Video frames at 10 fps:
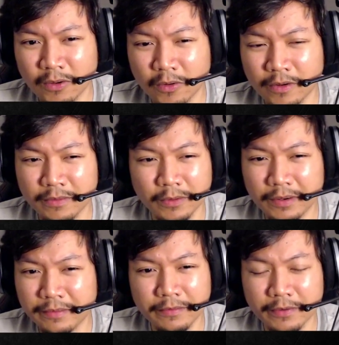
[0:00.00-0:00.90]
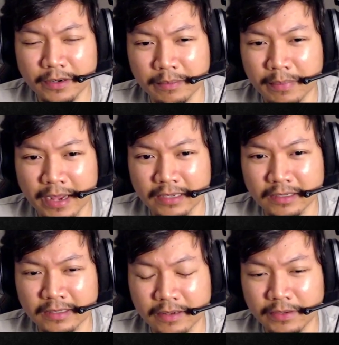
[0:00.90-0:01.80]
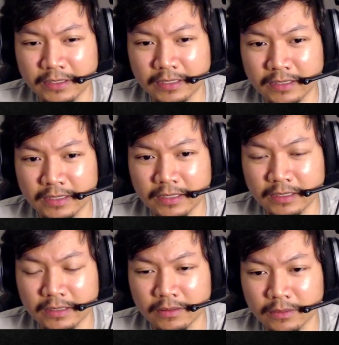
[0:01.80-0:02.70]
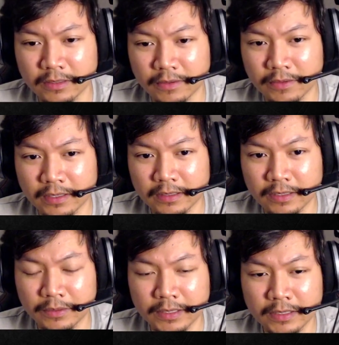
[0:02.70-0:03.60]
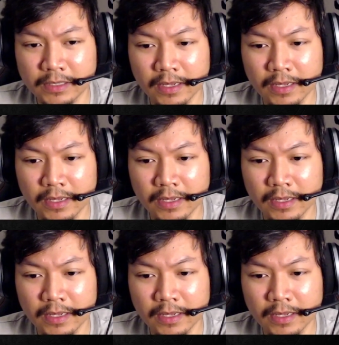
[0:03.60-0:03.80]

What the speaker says: or even further back to 760s or 7 series,